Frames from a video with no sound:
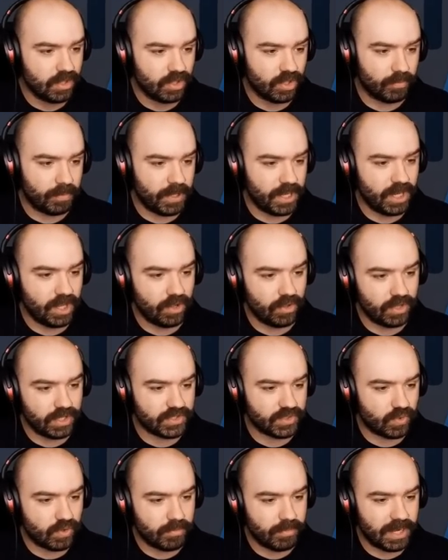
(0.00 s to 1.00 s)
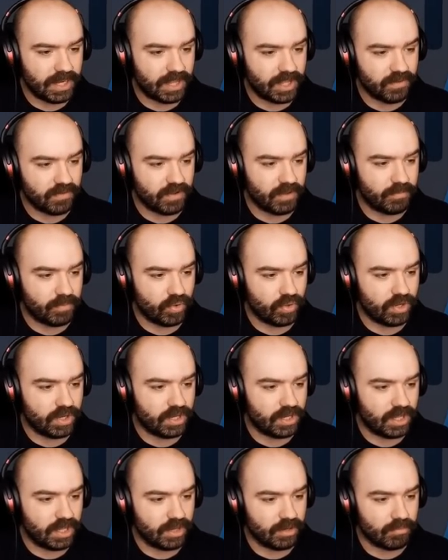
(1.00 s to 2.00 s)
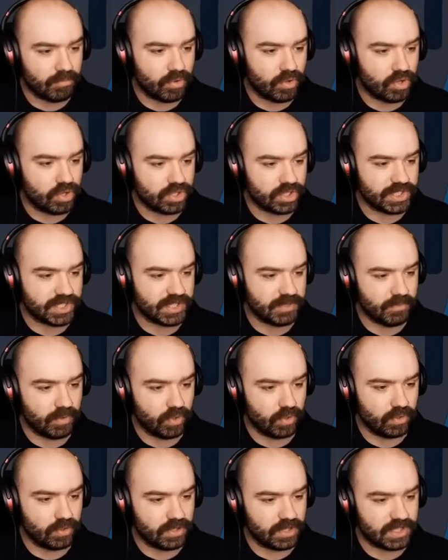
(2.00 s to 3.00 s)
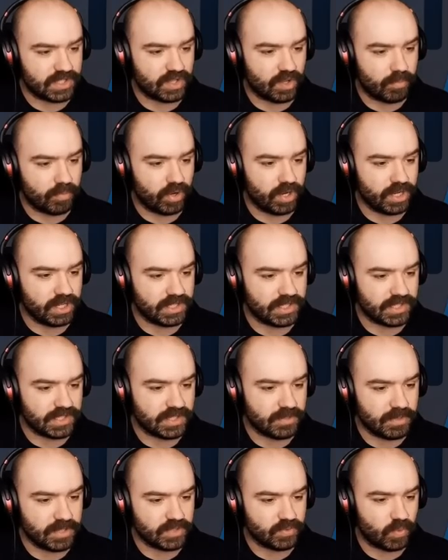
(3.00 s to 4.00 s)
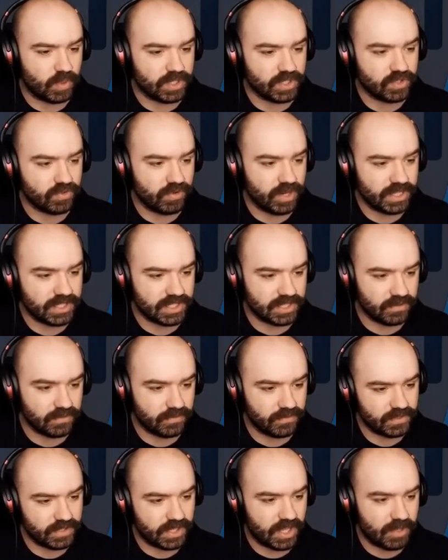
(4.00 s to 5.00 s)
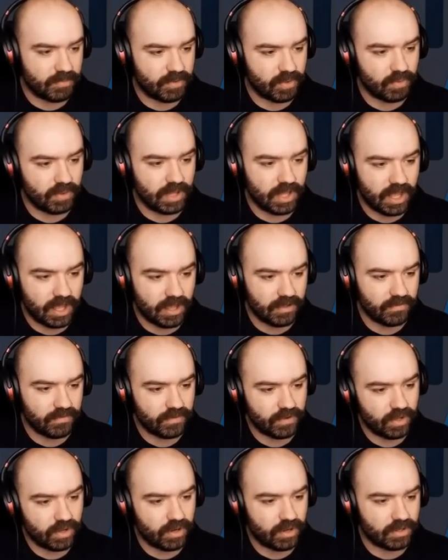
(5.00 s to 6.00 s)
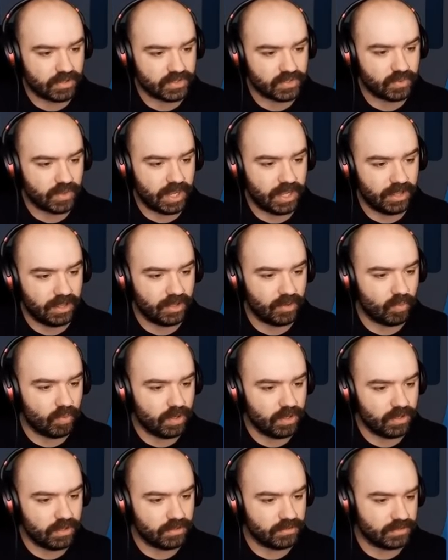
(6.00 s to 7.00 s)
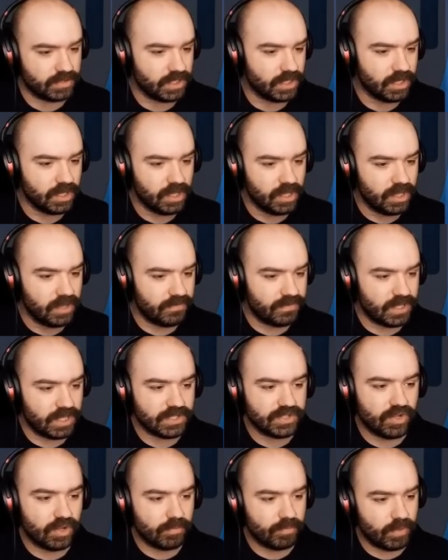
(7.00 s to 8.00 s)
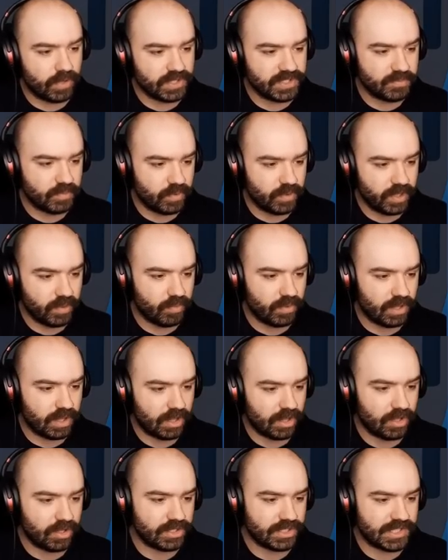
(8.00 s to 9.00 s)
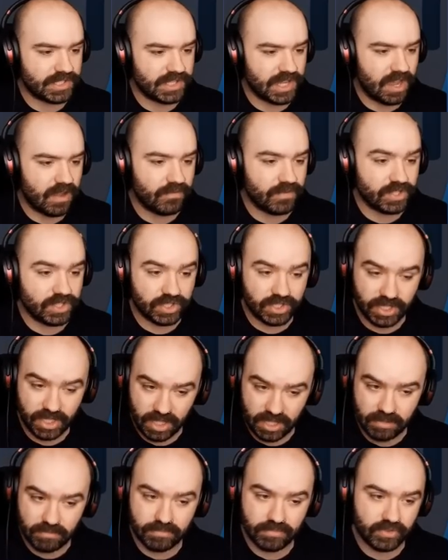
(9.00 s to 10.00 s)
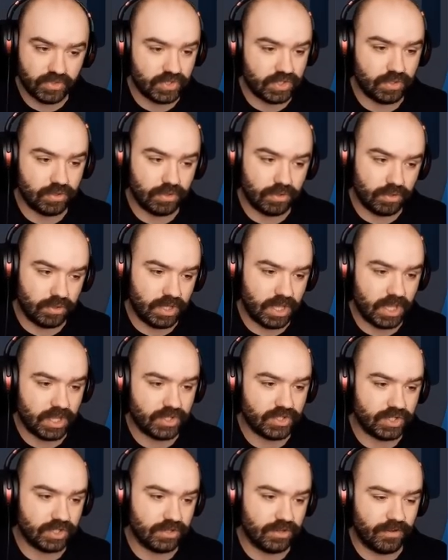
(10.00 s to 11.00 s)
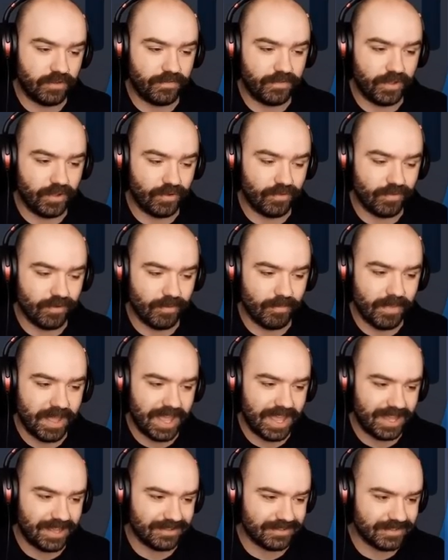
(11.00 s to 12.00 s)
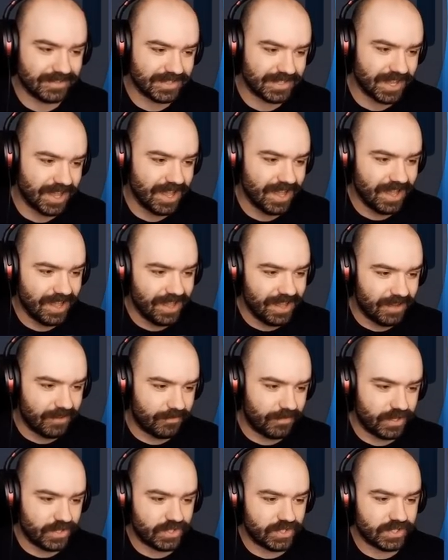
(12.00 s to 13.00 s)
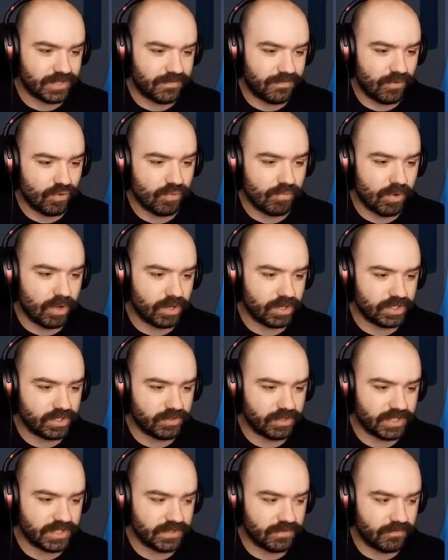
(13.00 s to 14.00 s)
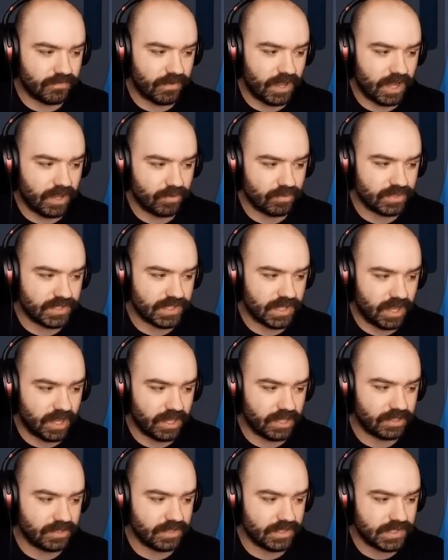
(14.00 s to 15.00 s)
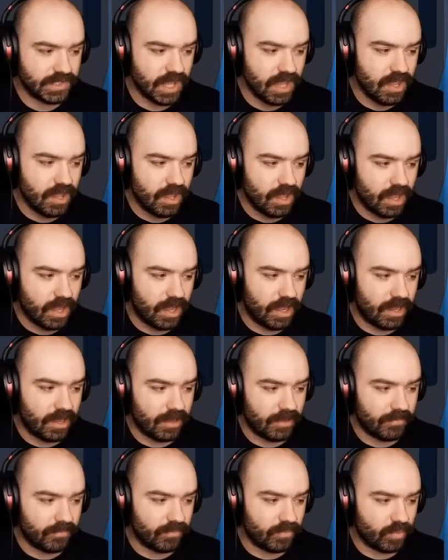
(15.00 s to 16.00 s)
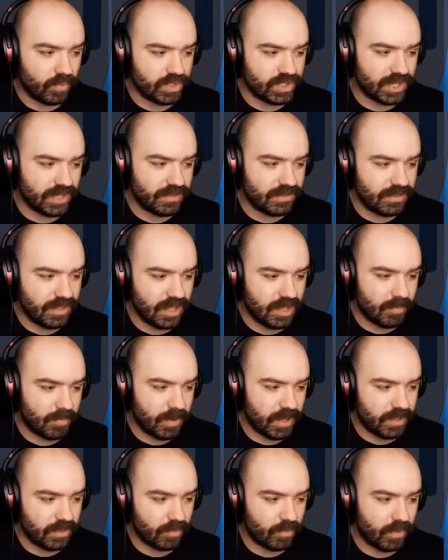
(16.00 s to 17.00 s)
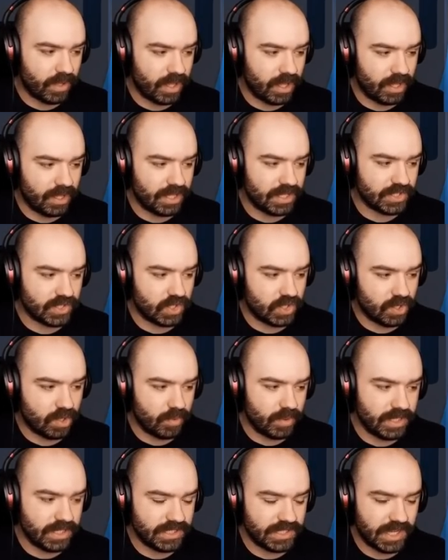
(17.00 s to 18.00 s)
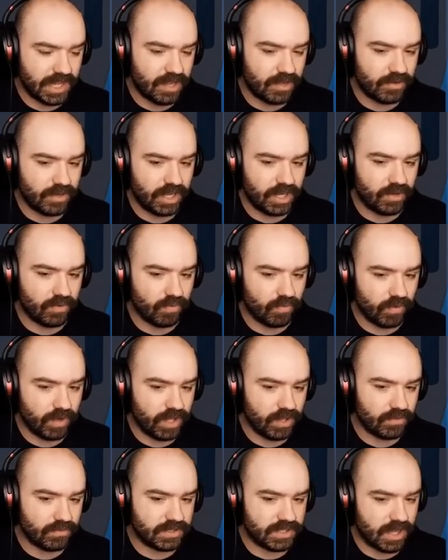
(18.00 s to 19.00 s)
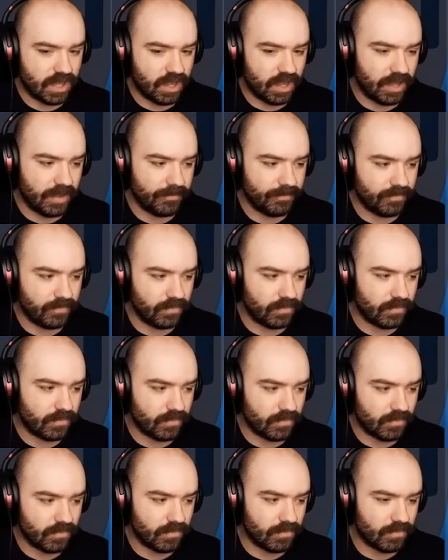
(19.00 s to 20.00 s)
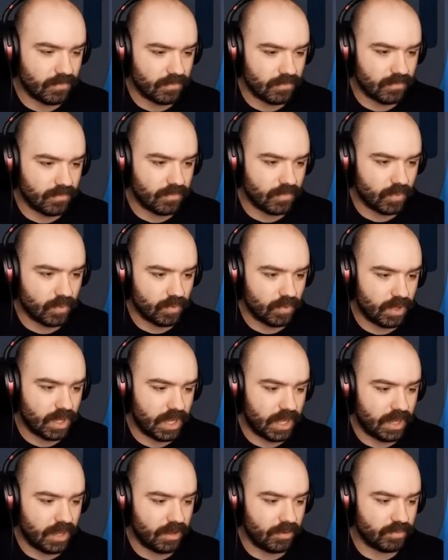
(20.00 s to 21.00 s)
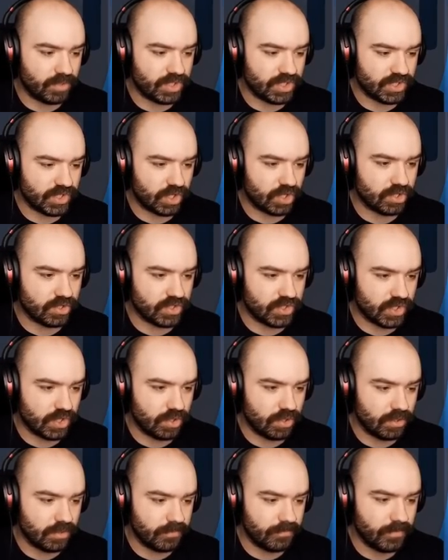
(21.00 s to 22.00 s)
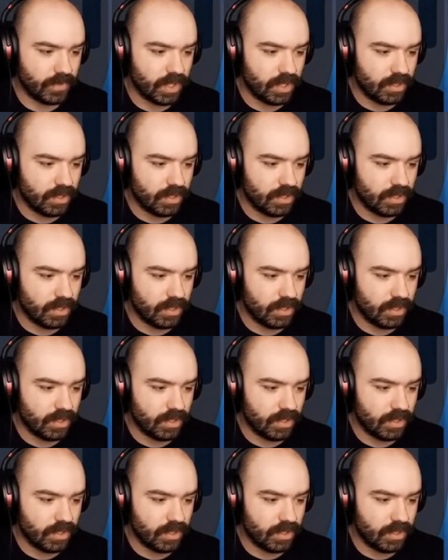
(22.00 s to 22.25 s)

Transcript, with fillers: Your PDA has automatically rebooted in emergency mode. This operating system has one directive to keep you alive on a hostile alien world. If that is not possible, it will alert salvage teams to your location of your remains. It features full monitorings of vital signs, um, which I think, by the way, is going down in real time, uh, which is a concern.